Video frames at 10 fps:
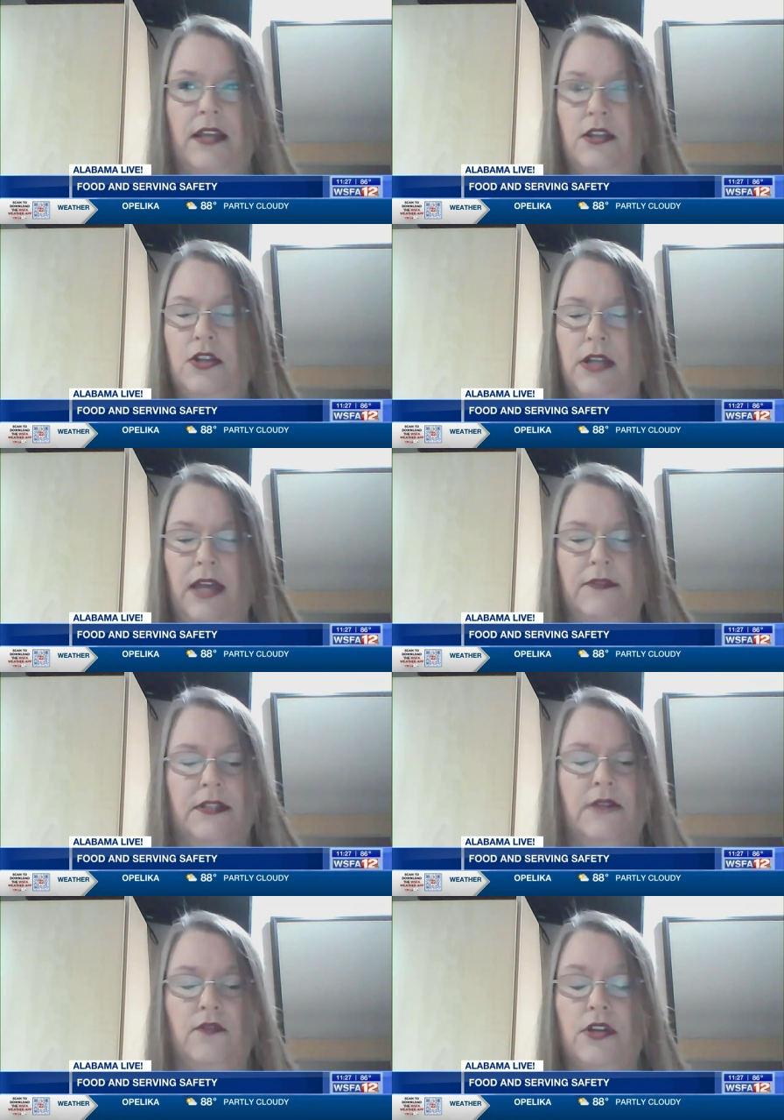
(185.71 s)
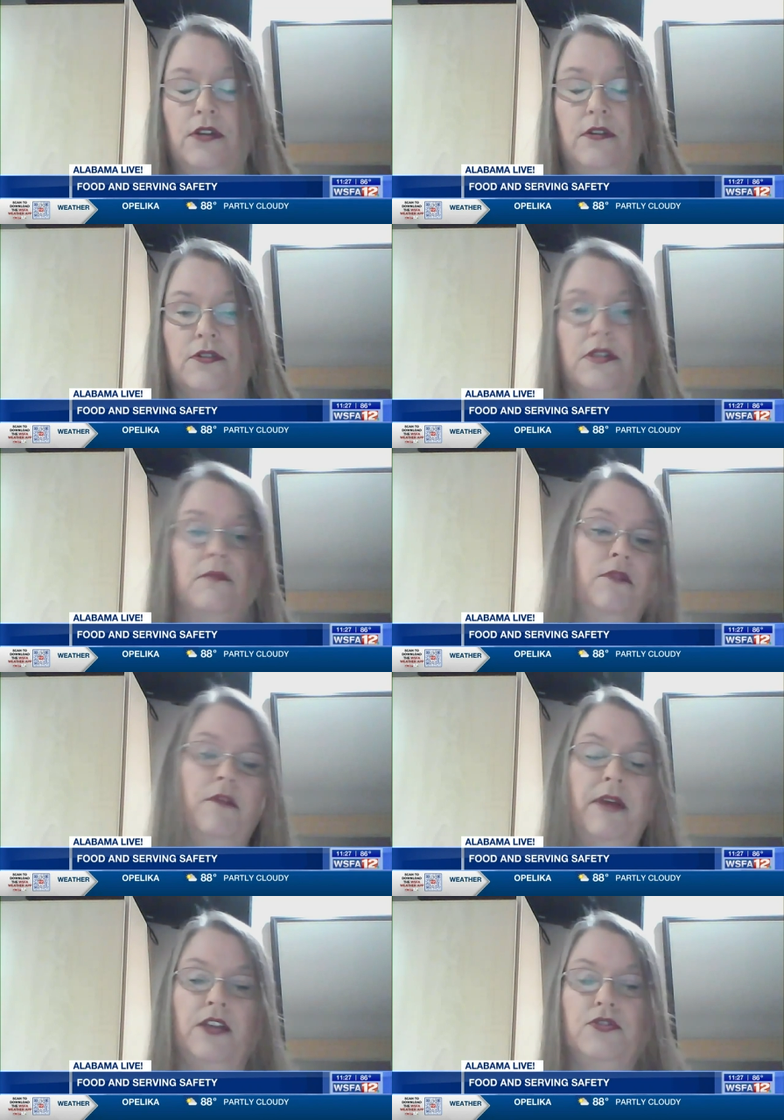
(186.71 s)
You're going to have several coolers,
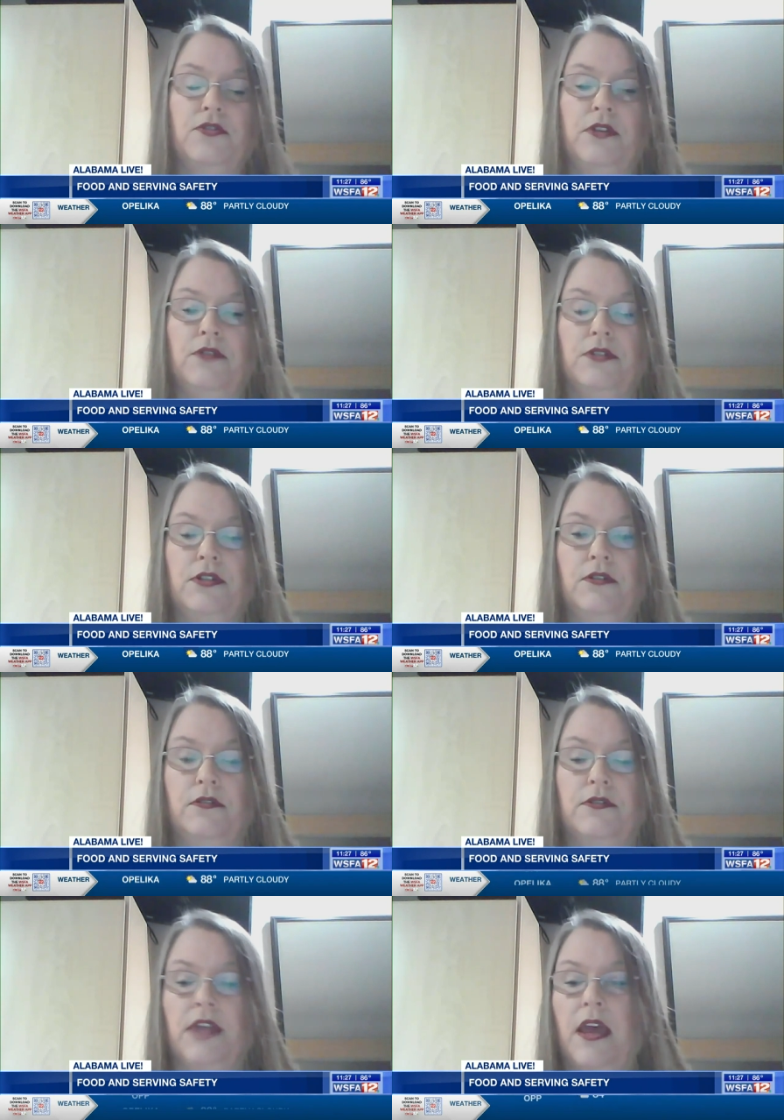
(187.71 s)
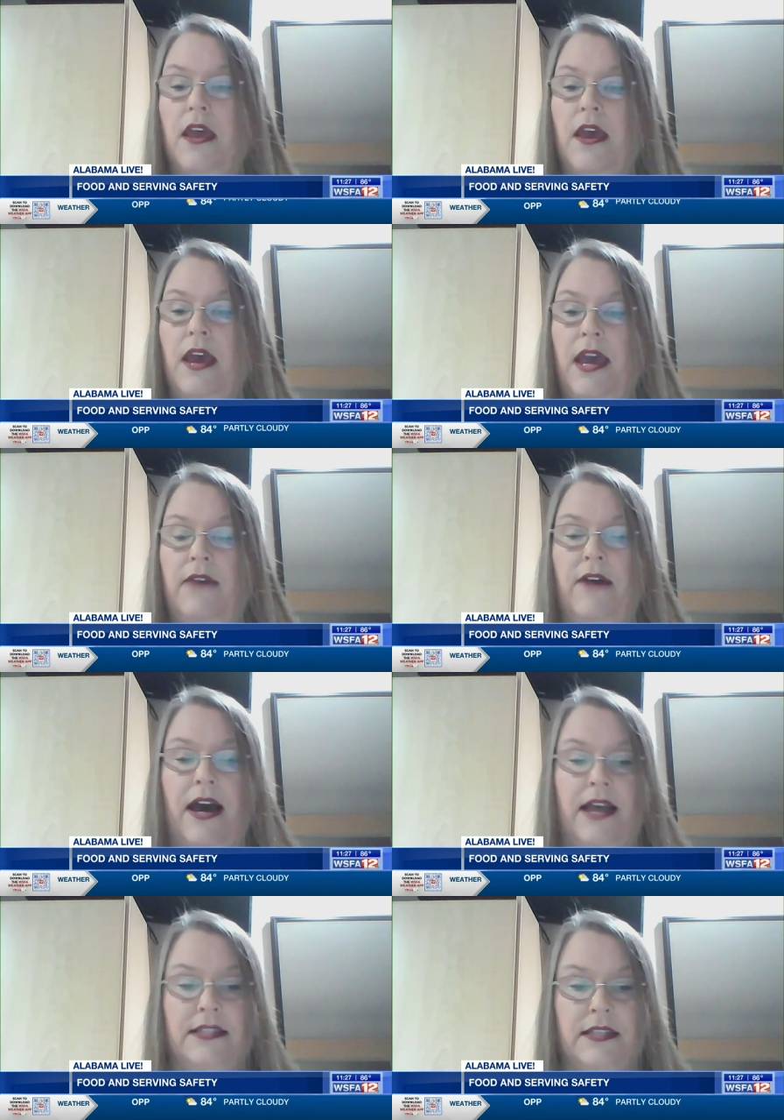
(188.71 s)
but make sure those coolers have
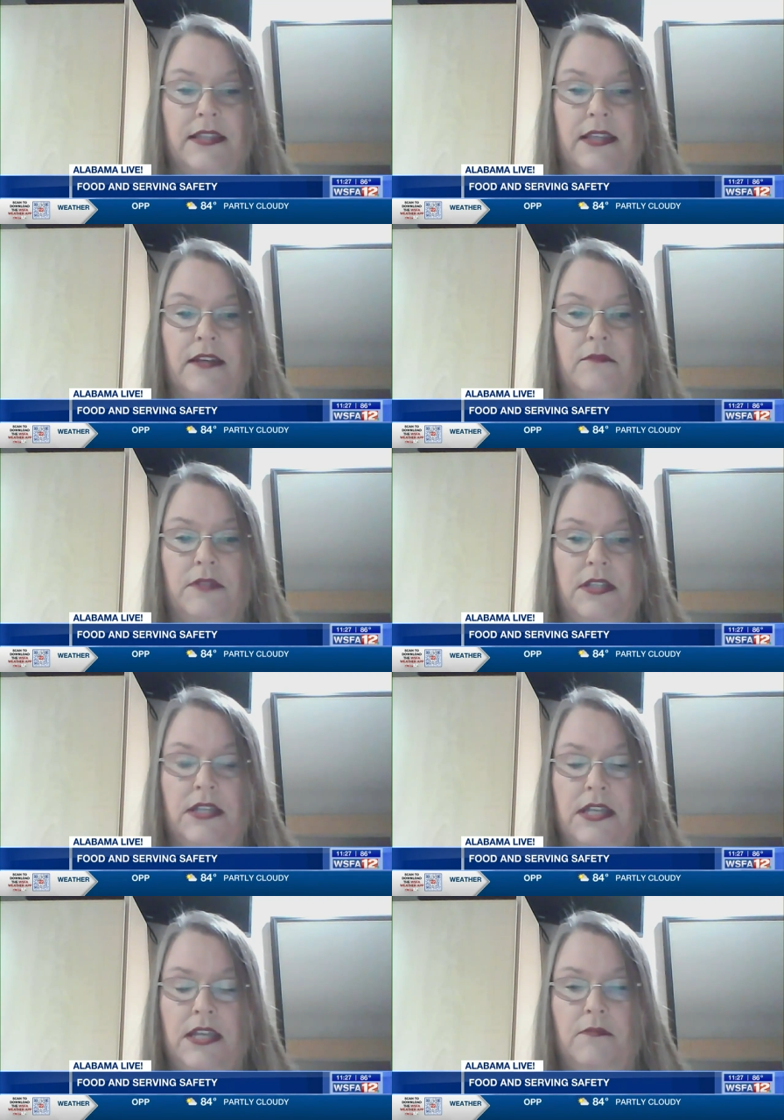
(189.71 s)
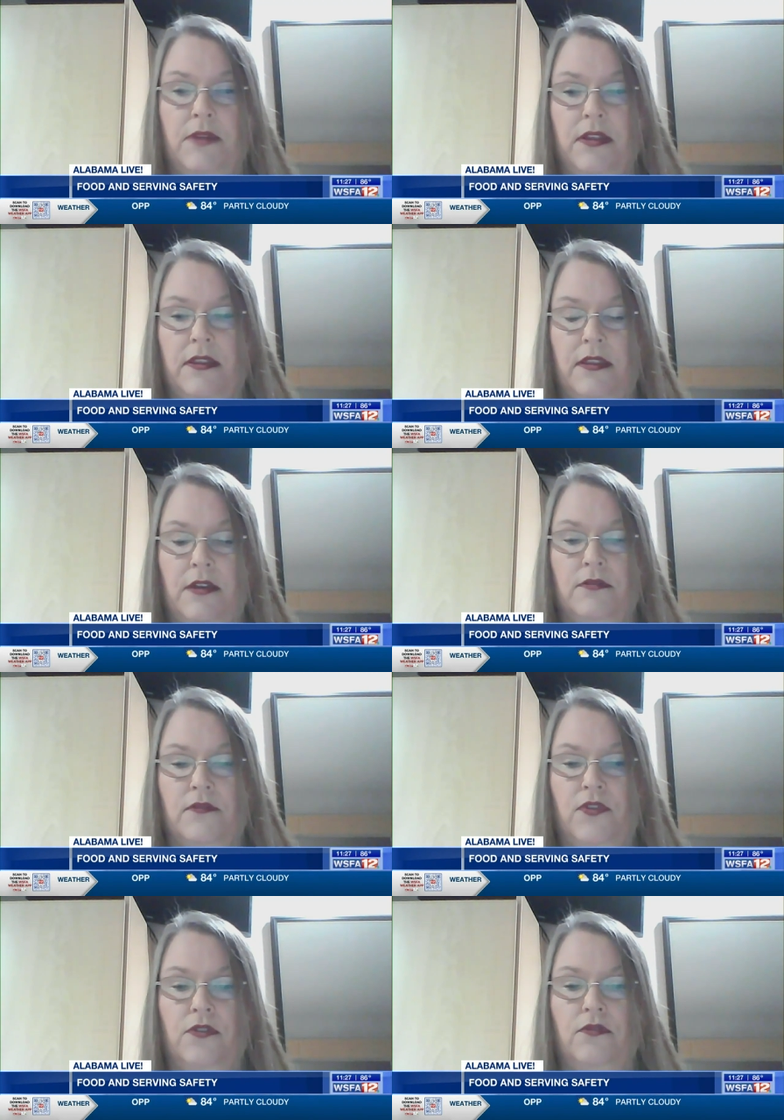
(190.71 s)
ice in them to keep
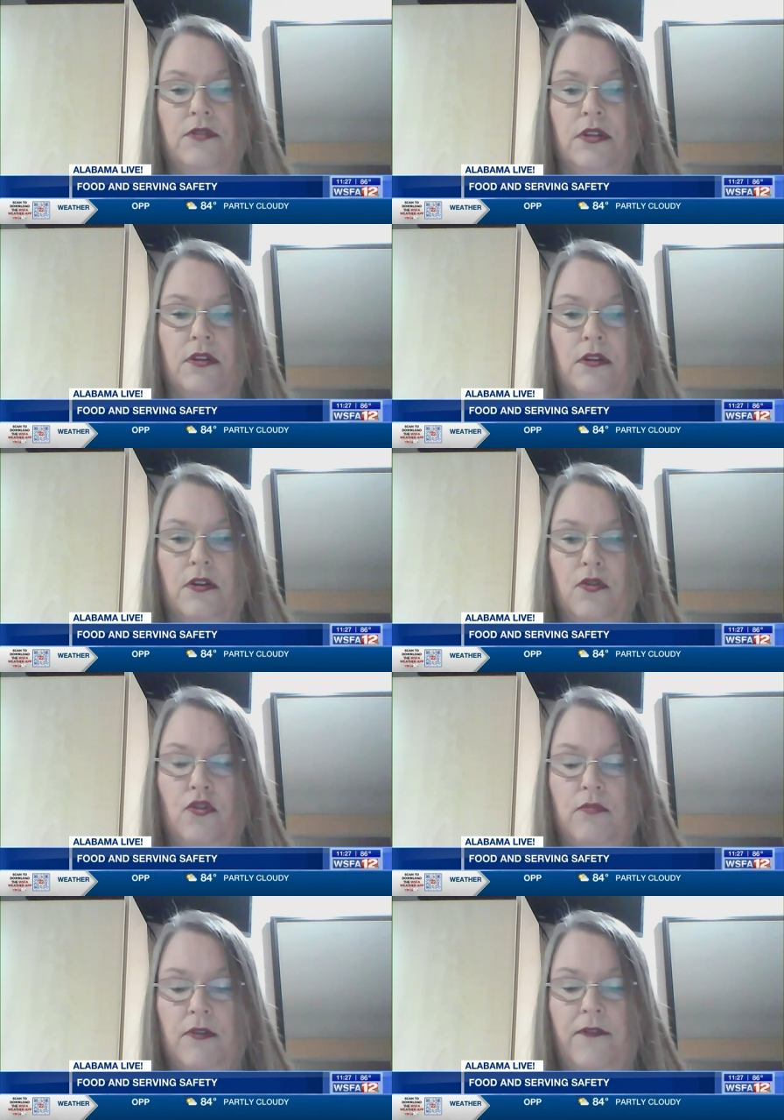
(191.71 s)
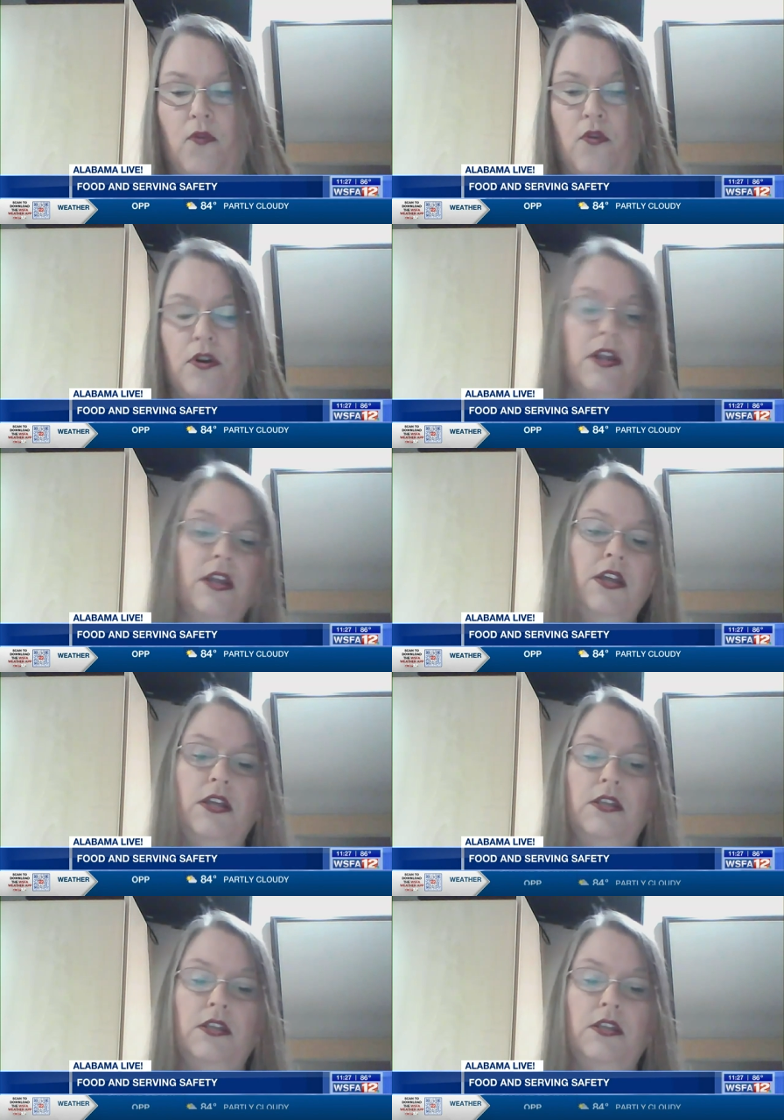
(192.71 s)
those foods cool before